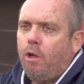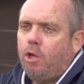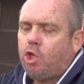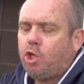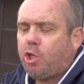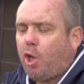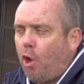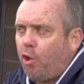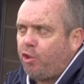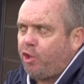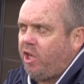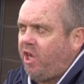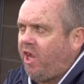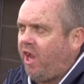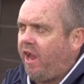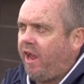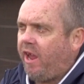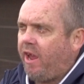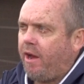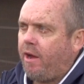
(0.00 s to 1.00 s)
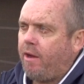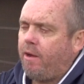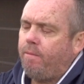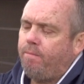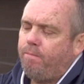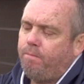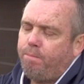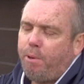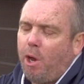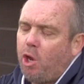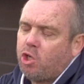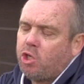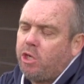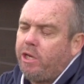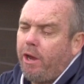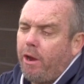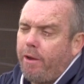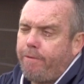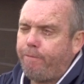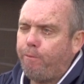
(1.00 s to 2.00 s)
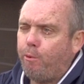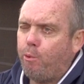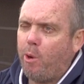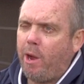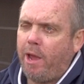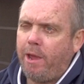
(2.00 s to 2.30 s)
start the year. Personally, I thought